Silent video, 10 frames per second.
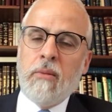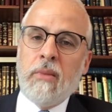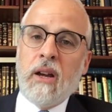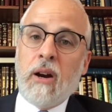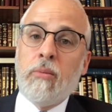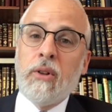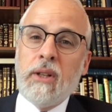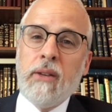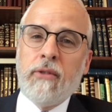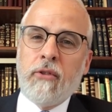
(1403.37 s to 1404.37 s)
May our
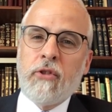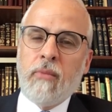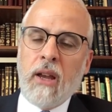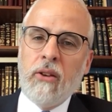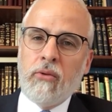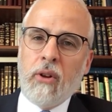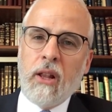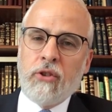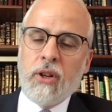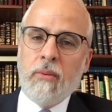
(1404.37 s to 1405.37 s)
belief of Shema Yisrael,
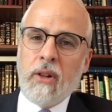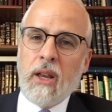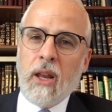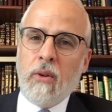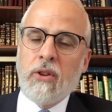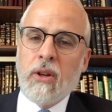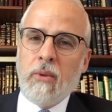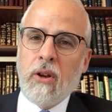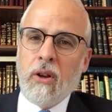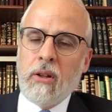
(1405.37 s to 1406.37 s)
Hashem Elokeinu,
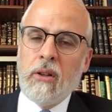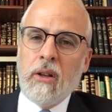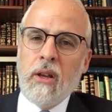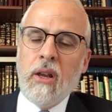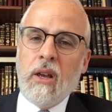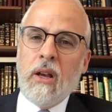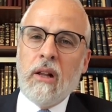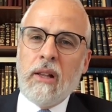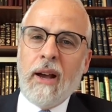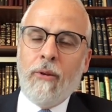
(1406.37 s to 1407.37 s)
Hashem Echad,
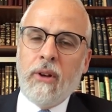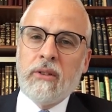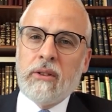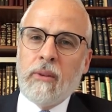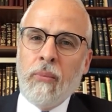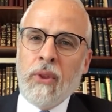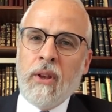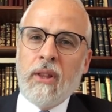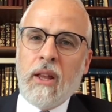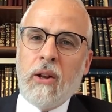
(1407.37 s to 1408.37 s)
allow us
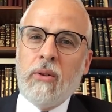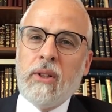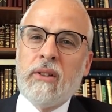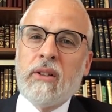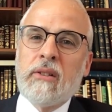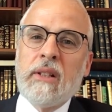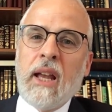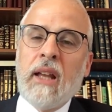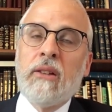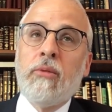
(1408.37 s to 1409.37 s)
not only to
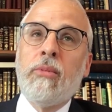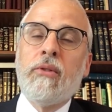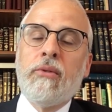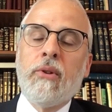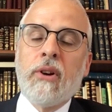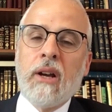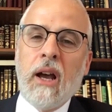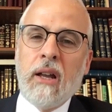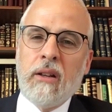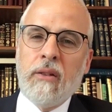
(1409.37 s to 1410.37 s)
stand before
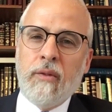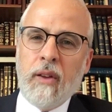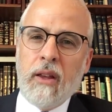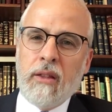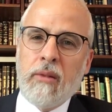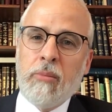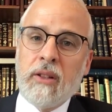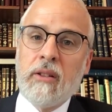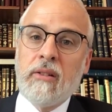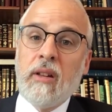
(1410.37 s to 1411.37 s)
God in faith,
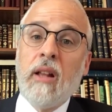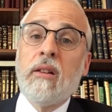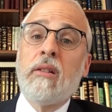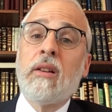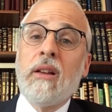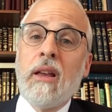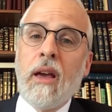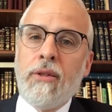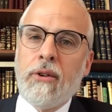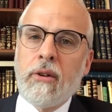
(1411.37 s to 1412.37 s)
but to stand
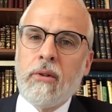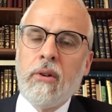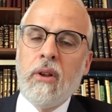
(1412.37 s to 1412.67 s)
together